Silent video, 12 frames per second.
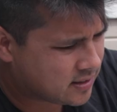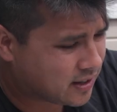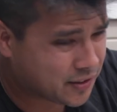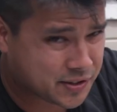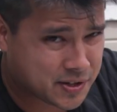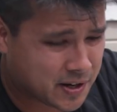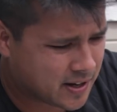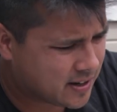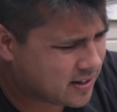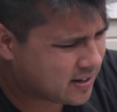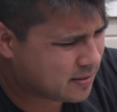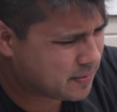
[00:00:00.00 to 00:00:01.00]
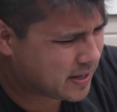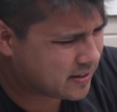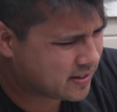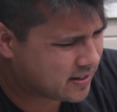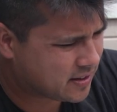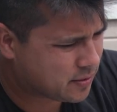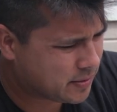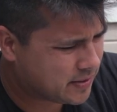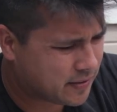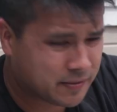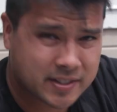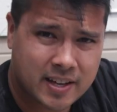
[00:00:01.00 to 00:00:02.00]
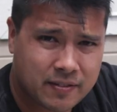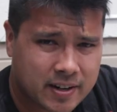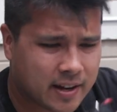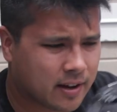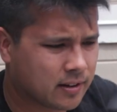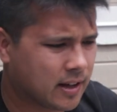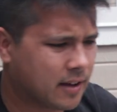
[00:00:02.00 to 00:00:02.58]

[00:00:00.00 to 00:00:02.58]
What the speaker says: on this card. I'm down to 357 now